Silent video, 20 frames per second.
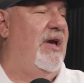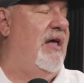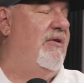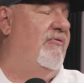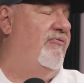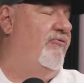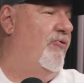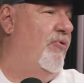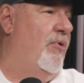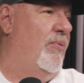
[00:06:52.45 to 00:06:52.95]

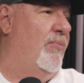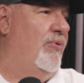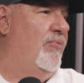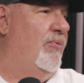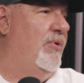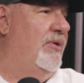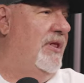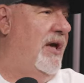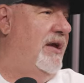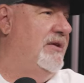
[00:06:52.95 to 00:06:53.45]
got a former
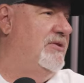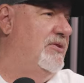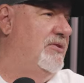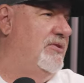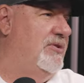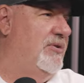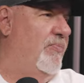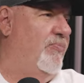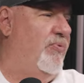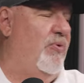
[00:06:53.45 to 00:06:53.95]

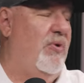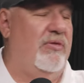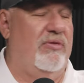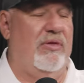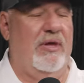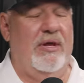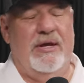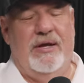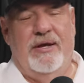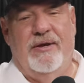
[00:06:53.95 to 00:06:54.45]
relationship with.